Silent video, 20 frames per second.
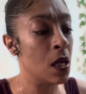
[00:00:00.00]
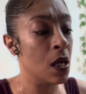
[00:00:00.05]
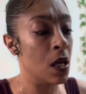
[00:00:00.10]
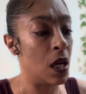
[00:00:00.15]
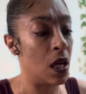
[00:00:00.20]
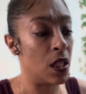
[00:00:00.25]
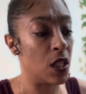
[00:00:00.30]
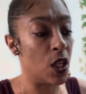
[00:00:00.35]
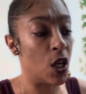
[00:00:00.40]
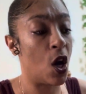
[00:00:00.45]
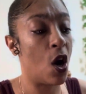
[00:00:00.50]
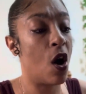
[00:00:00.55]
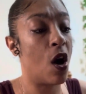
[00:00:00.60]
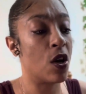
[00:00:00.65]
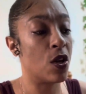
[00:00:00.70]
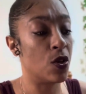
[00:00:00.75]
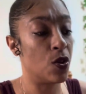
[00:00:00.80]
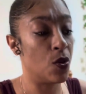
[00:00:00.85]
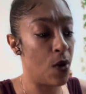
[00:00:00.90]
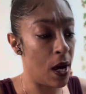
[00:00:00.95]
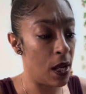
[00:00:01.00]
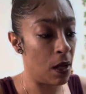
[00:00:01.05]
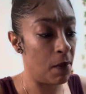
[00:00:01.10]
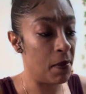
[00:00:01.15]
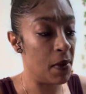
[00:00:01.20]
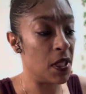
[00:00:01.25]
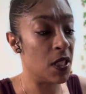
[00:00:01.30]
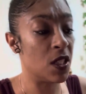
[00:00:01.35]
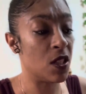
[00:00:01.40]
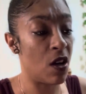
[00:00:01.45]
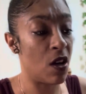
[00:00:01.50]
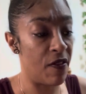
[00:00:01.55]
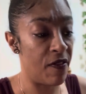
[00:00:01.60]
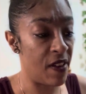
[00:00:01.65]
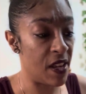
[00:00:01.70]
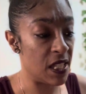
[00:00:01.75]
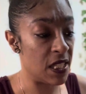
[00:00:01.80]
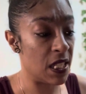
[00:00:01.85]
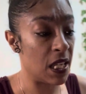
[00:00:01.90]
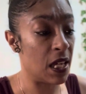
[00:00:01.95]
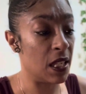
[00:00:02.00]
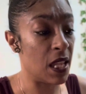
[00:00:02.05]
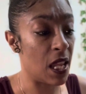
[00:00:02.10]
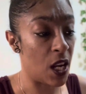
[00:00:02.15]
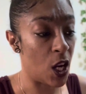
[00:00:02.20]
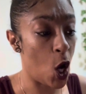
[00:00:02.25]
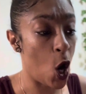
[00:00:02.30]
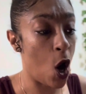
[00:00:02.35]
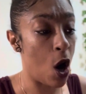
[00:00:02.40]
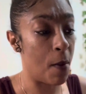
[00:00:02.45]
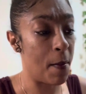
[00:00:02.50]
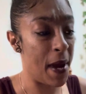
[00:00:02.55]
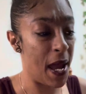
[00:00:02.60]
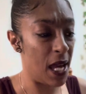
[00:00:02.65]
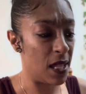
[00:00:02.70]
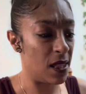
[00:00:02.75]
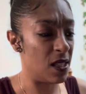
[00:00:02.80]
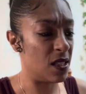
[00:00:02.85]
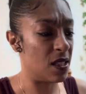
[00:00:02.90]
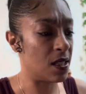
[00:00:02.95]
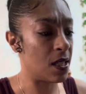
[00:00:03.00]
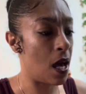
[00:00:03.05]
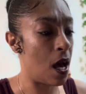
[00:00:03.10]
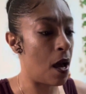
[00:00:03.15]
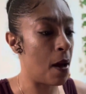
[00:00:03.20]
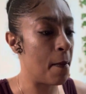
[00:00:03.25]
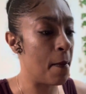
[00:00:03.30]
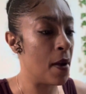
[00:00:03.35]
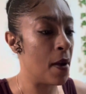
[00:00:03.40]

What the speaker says: and the cardinal elements are facing a lot of karma at this time.